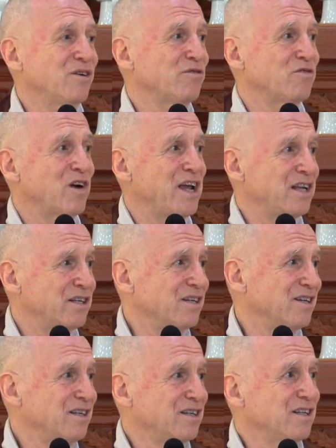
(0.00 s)

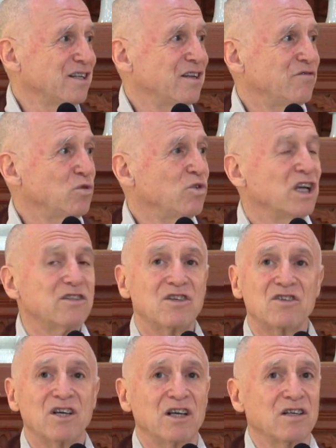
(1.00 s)
friend. If you get
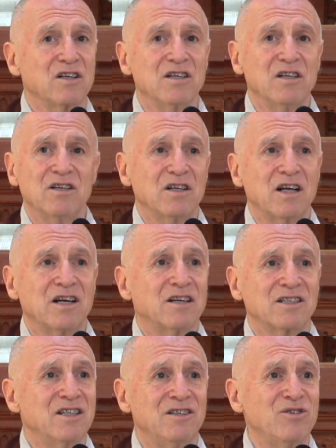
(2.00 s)
sick, how
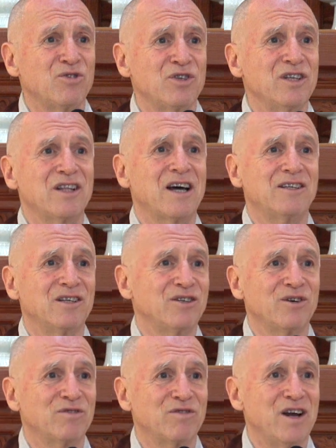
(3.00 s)
can you see that as
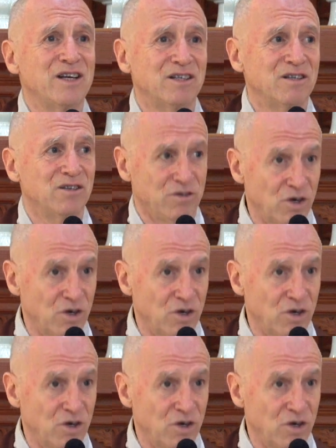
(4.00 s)
your friend?